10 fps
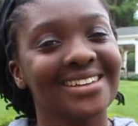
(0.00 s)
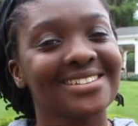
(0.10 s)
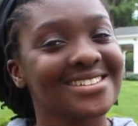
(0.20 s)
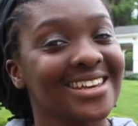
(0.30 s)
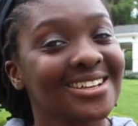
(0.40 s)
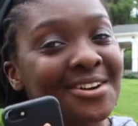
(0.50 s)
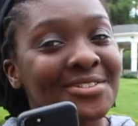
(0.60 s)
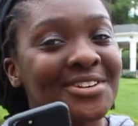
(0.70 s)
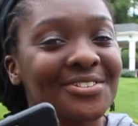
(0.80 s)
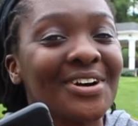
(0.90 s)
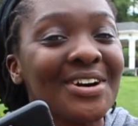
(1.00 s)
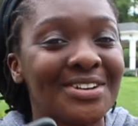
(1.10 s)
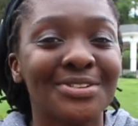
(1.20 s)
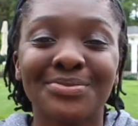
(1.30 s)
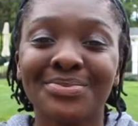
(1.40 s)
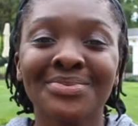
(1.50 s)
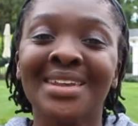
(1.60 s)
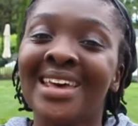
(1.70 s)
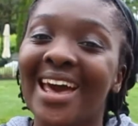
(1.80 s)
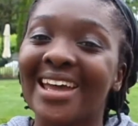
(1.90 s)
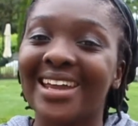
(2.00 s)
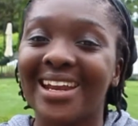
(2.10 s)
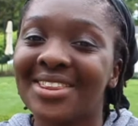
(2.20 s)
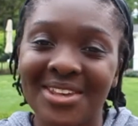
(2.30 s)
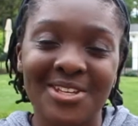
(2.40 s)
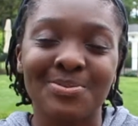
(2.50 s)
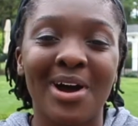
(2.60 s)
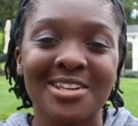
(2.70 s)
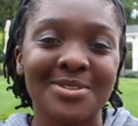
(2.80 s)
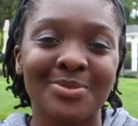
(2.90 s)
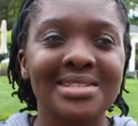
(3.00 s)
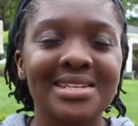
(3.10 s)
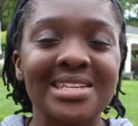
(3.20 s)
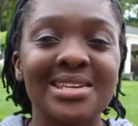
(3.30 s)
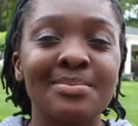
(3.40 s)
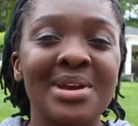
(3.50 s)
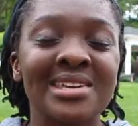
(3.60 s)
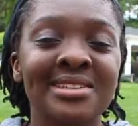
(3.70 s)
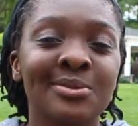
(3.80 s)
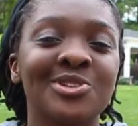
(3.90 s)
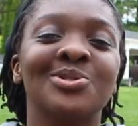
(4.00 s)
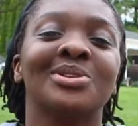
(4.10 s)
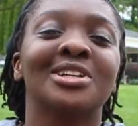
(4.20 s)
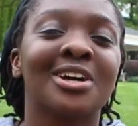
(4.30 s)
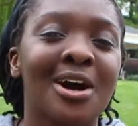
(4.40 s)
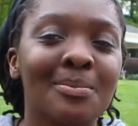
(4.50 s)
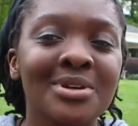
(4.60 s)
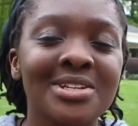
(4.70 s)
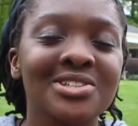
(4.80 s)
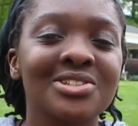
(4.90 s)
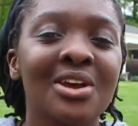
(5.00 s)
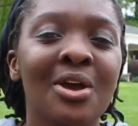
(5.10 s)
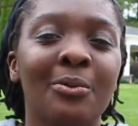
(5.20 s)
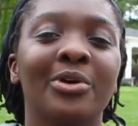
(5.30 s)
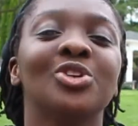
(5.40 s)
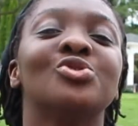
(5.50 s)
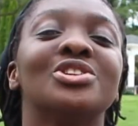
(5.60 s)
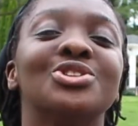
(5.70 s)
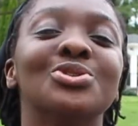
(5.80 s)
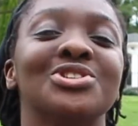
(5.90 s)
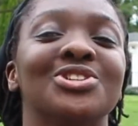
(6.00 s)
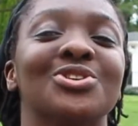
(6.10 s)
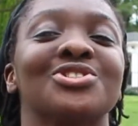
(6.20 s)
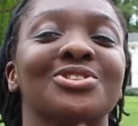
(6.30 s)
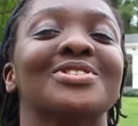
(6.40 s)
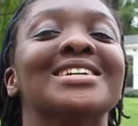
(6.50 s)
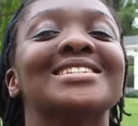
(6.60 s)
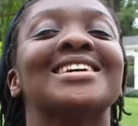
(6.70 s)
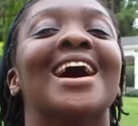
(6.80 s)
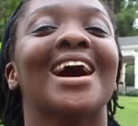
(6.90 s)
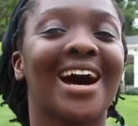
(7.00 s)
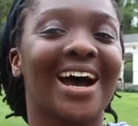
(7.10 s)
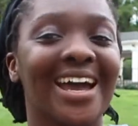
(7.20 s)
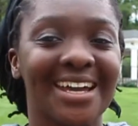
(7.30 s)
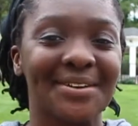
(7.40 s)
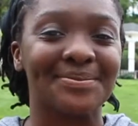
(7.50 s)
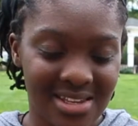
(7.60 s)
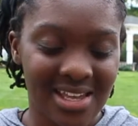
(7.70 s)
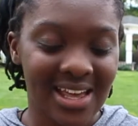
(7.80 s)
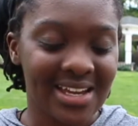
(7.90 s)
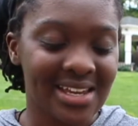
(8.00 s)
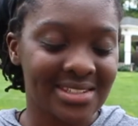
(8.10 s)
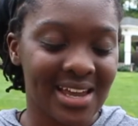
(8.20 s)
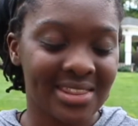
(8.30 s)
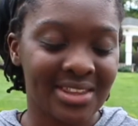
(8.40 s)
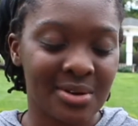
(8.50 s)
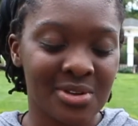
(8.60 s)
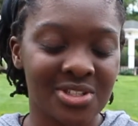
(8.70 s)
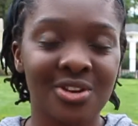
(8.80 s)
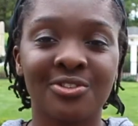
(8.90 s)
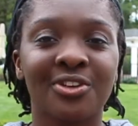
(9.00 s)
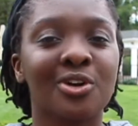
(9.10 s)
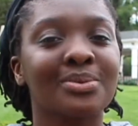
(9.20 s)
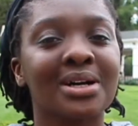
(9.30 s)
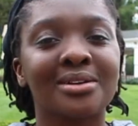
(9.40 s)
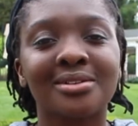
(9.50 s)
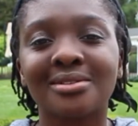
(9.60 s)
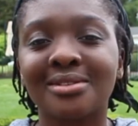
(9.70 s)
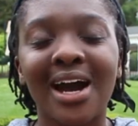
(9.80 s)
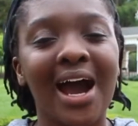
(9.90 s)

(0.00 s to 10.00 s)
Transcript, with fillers: Just get off of your phone and anything is possible. It's amazing what you can accomplish when you reduce your screen time. Yeah, like I said, there was no FOMO.